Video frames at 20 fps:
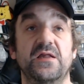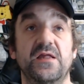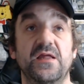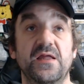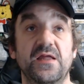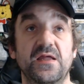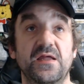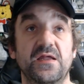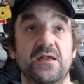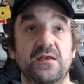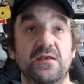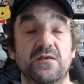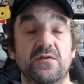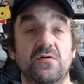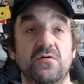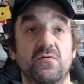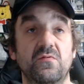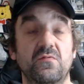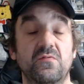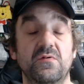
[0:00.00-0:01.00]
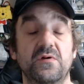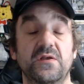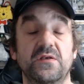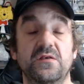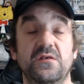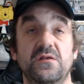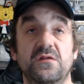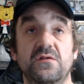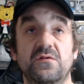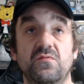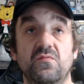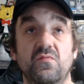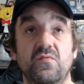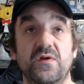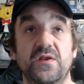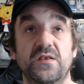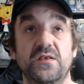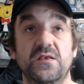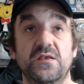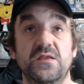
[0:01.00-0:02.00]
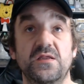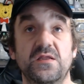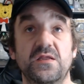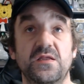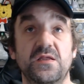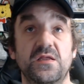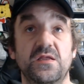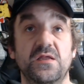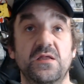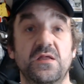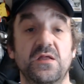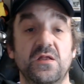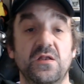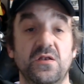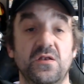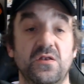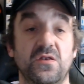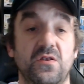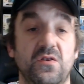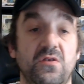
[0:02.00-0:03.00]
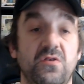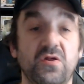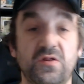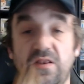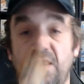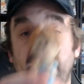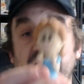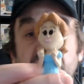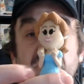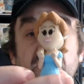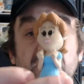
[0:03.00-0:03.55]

And what does Wendy look like?